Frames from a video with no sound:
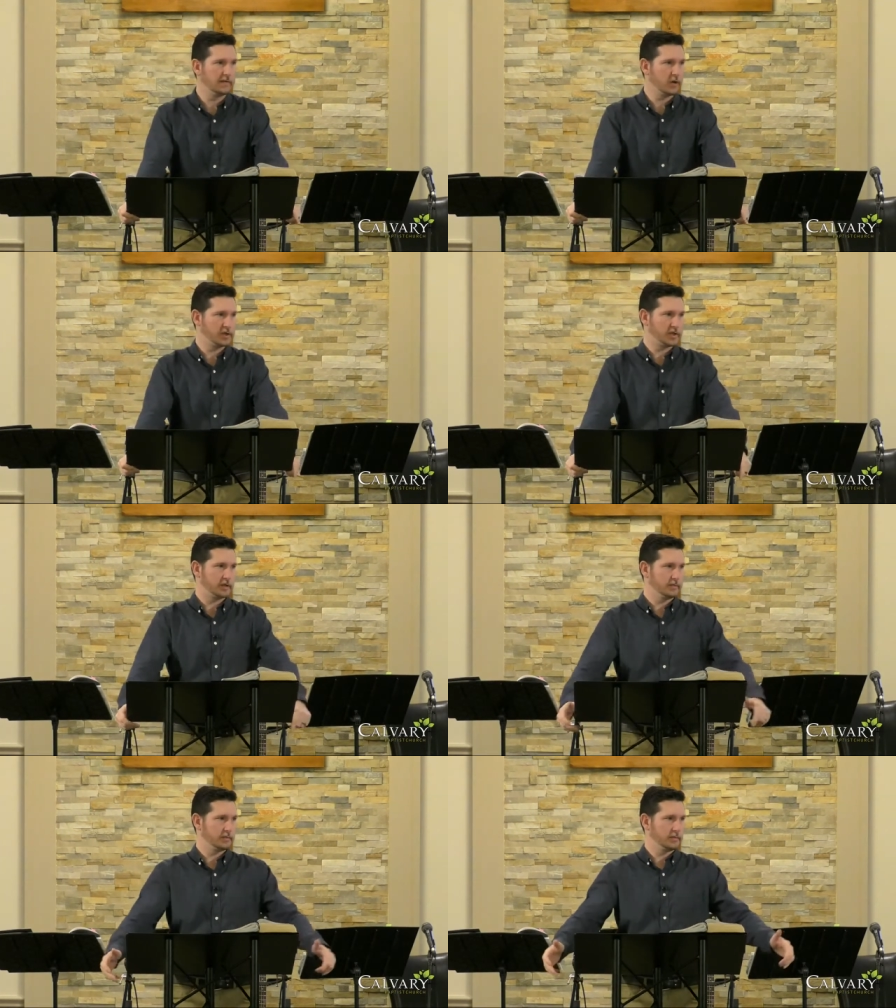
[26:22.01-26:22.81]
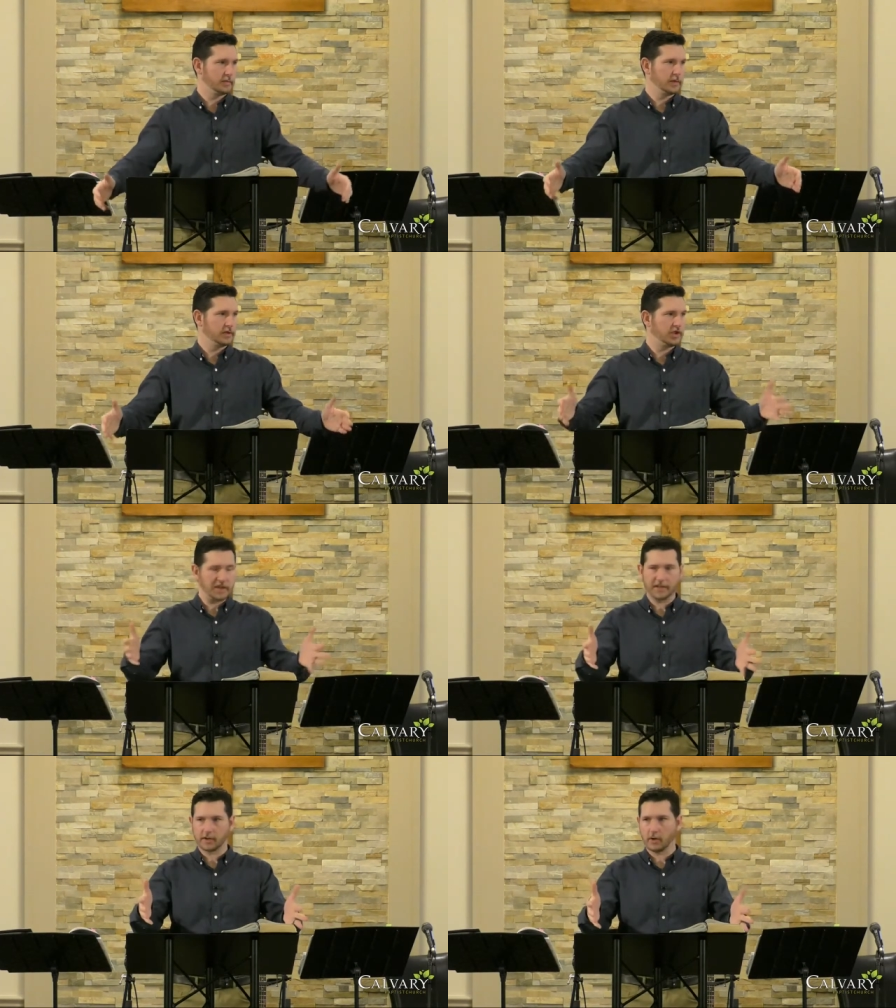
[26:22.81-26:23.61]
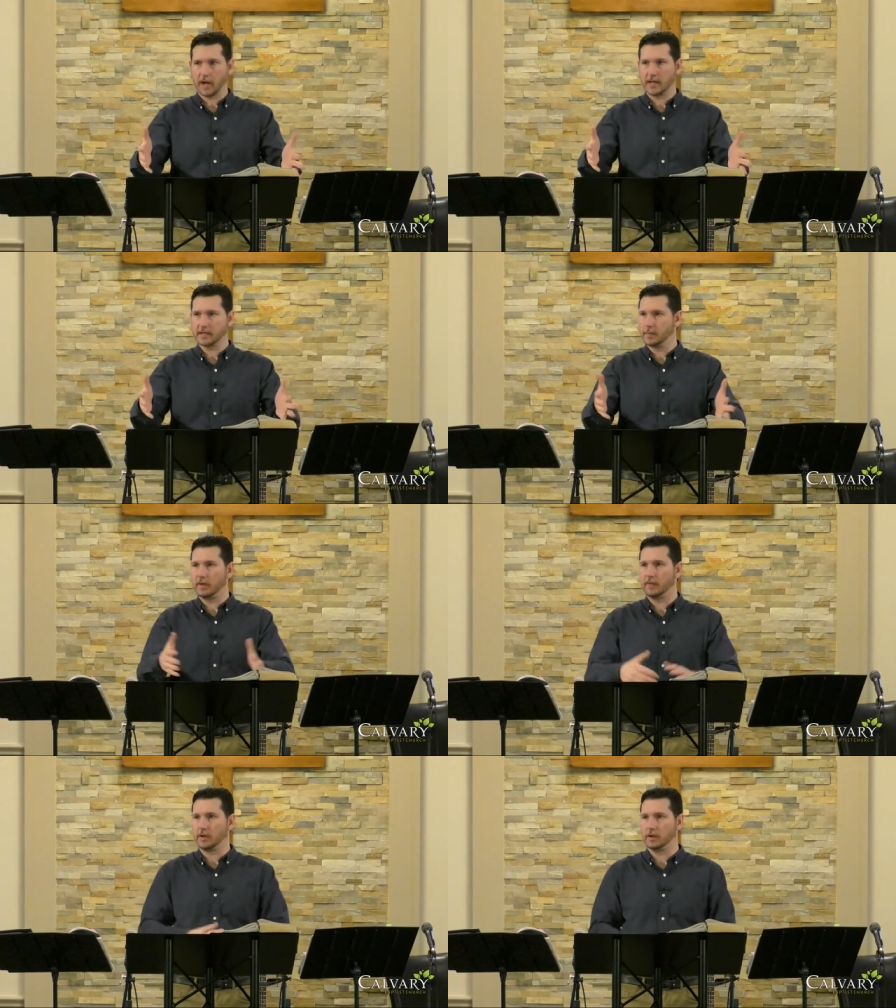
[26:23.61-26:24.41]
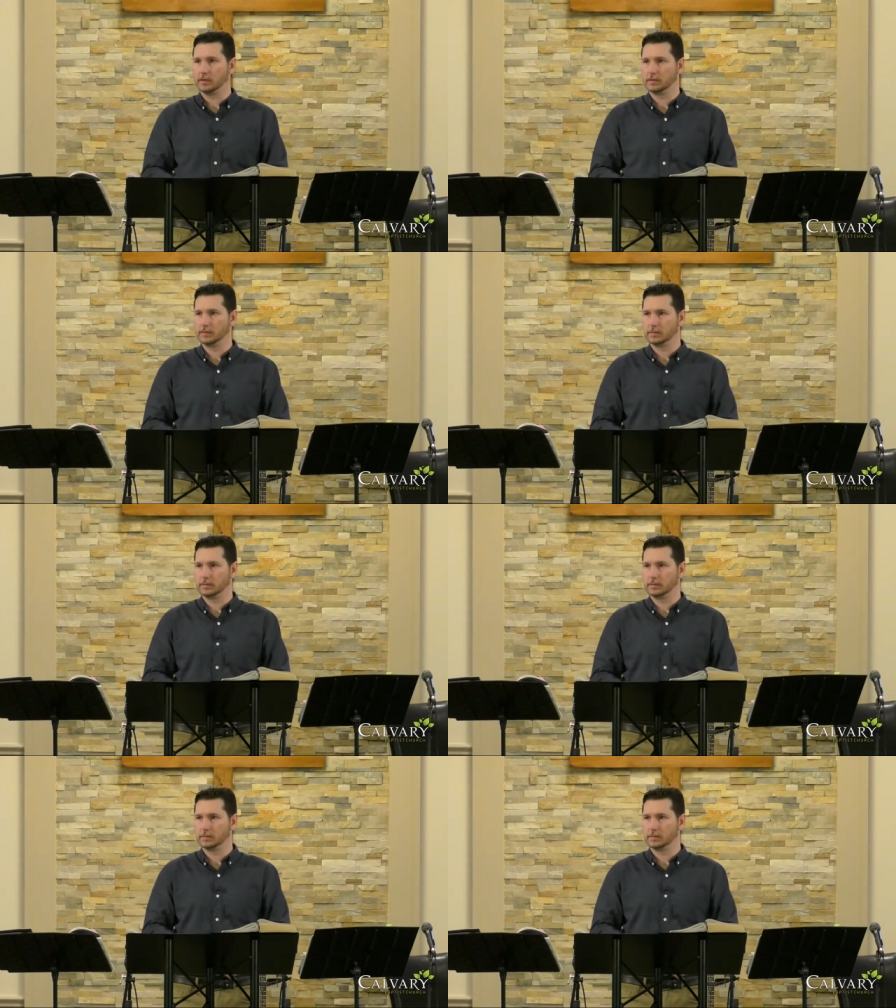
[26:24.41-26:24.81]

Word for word: devotion. Jesus Christ above all.